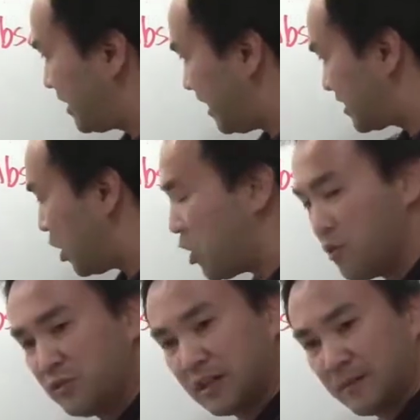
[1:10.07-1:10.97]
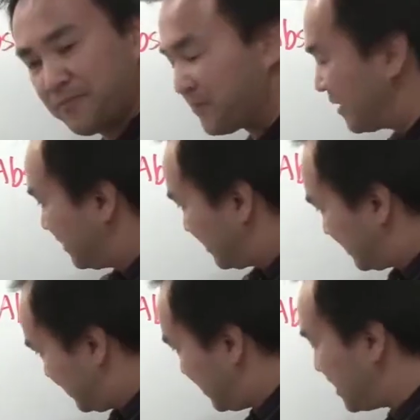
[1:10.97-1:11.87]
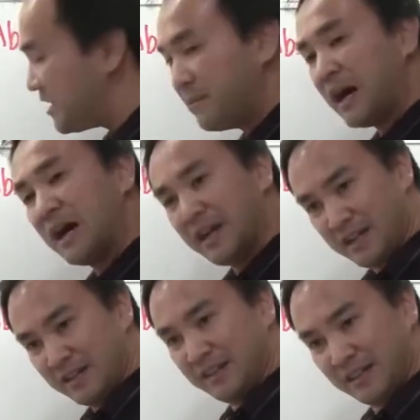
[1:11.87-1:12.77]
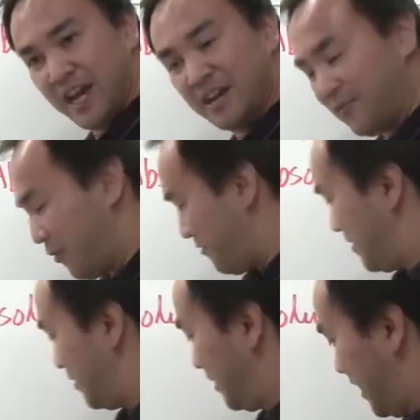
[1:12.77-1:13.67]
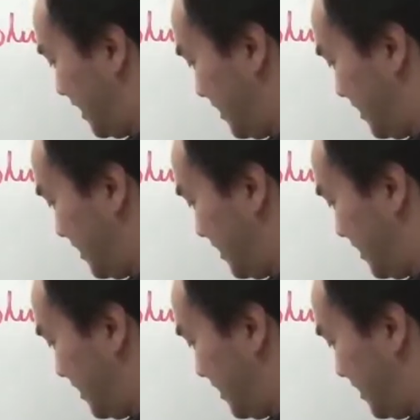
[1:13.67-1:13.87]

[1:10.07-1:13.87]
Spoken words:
its own nearby interval. And then